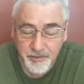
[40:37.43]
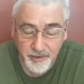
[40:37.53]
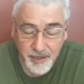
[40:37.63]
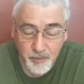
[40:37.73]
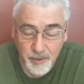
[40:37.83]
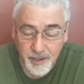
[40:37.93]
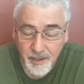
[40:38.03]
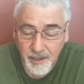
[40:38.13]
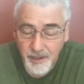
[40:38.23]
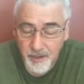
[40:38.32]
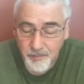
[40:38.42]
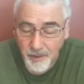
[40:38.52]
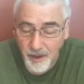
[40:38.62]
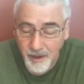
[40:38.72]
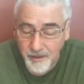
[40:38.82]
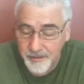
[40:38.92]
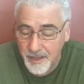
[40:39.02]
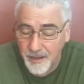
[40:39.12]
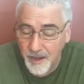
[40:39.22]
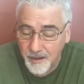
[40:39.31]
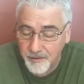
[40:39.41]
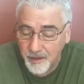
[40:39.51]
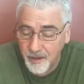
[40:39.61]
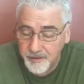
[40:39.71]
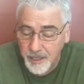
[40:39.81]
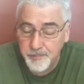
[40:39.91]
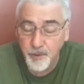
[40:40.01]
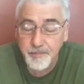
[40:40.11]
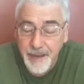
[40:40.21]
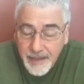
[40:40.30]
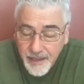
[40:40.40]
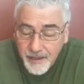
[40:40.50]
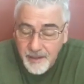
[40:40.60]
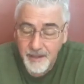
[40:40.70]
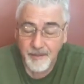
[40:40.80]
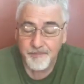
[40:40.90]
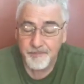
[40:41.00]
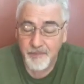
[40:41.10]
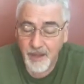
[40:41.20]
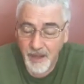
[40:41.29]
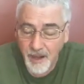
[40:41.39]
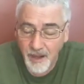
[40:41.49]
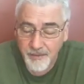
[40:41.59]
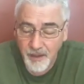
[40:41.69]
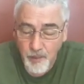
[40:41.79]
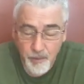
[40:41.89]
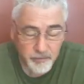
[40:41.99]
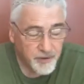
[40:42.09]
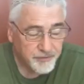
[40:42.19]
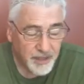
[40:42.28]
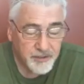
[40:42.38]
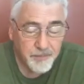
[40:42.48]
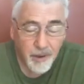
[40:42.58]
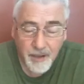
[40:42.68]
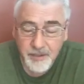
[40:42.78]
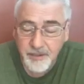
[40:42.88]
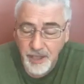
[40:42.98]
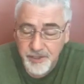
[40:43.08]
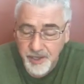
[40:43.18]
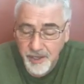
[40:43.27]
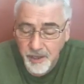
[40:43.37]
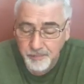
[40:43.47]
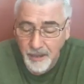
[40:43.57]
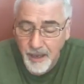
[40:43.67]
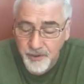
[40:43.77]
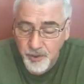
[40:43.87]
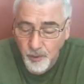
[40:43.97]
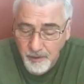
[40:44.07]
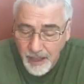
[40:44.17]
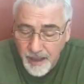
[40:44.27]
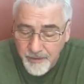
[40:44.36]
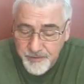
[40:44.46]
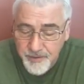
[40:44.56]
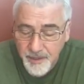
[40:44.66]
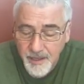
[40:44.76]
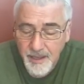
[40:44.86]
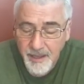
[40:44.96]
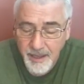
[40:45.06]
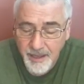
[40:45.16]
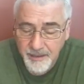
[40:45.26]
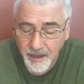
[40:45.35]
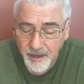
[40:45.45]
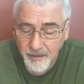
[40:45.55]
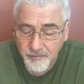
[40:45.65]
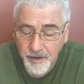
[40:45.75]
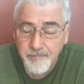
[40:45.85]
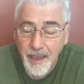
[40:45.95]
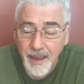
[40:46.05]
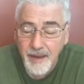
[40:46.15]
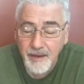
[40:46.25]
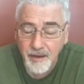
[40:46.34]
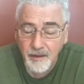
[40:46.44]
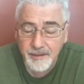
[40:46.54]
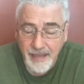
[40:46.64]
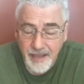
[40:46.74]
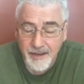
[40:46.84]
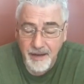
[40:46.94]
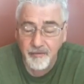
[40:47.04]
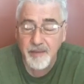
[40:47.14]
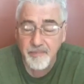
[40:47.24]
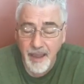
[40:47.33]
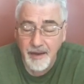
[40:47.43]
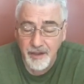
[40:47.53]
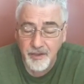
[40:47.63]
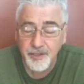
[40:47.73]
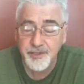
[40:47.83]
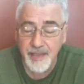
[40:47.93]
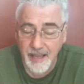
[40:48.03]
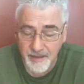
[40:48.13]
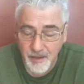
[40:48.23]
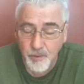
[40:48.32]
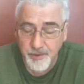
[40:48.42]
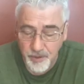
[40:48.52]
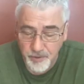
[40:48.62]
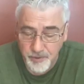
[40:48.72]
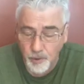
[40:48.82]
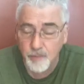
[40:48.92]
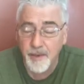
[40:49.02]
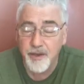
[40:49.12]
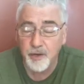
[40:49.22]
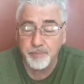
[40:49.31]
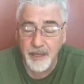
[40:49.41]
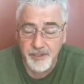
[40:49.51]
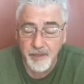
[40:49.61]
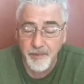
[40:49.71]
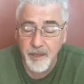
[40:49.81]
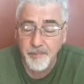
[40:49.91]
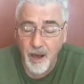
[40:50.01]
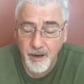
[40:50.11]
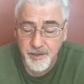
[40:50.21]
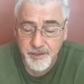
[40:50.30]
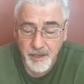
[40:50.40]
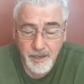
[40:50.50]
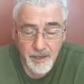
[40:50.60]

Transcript: 3 would uh, take on a, a deeper meaning, uh, that we would reflect upon the teaching, apply it to our lives, and uh, remain, uh, get and remain in good standing with you. So, Lord, may your blessing be upon us.